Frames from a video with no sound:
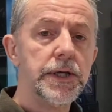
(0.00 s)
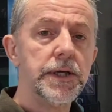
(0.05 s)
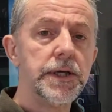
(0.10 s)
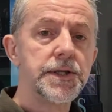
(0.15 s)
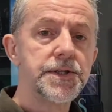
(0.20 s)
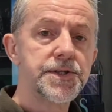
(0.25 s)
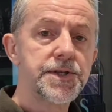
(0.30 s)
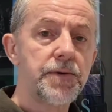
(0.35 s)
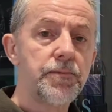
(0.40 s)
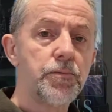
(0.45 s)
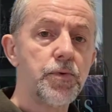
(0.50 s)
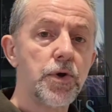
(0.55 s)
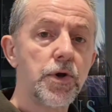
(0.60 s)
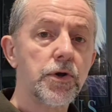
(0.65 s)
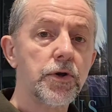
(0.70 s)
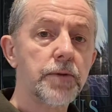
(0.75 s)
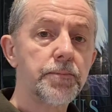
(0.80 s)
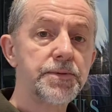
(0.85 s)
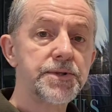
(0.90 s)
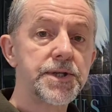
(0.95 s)
Some work on
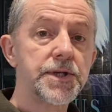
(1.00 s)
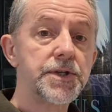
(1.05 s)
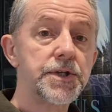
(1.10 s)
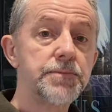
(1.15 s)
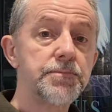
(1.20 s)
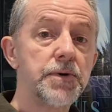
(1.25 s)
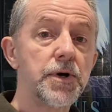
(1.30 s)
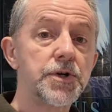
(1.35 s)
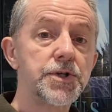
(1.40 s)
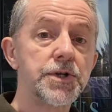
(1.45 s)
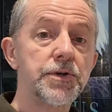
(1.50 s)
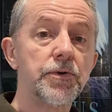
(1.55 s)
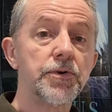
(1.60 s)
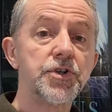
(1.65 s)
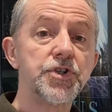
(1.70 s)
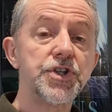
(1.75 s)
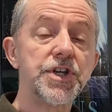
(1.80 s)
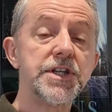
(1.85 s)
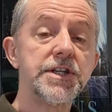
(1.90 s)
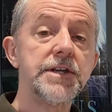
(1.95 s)
a percentage margin on
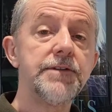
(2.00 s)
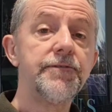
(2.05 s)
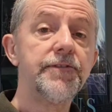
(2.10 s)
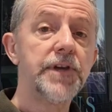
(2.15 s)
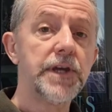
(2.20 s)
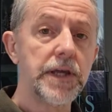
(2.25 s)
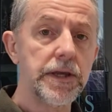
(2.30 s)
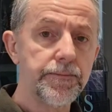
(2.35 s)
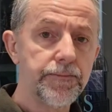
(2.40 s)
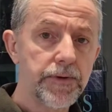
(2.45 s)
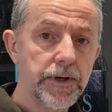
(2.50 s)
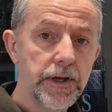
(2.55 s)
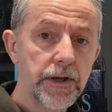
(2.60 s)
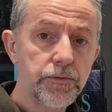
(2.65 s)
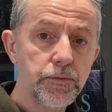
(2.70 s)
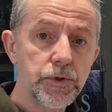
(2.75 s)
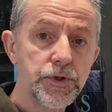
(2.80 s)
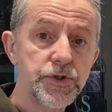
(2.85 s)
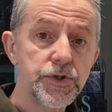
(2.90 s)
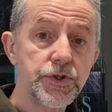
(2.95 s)
GDV, in other
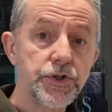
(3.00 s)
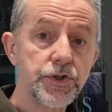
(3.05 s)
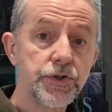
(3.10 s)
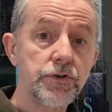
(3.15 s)
words,